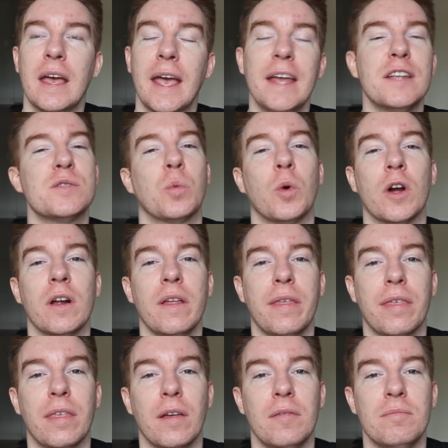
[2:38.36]
It is
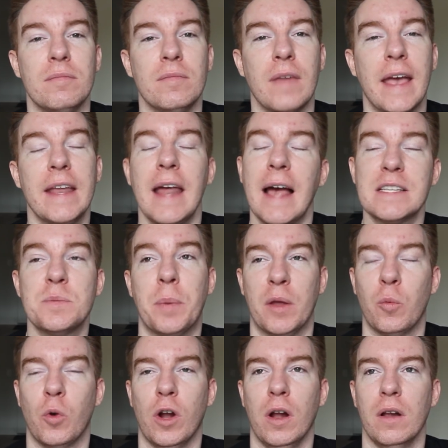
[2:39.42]
worth, it has
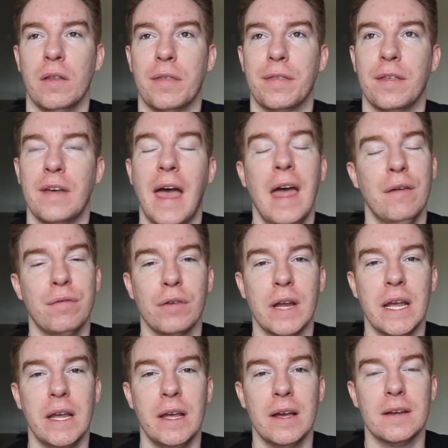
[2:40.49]
been worth
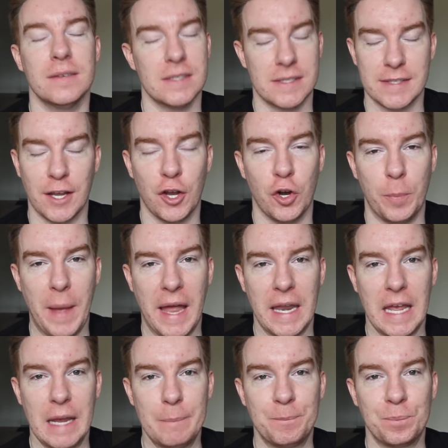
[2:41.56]
every single
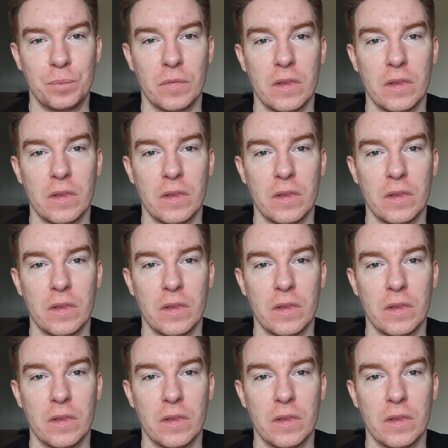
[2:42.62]
penny.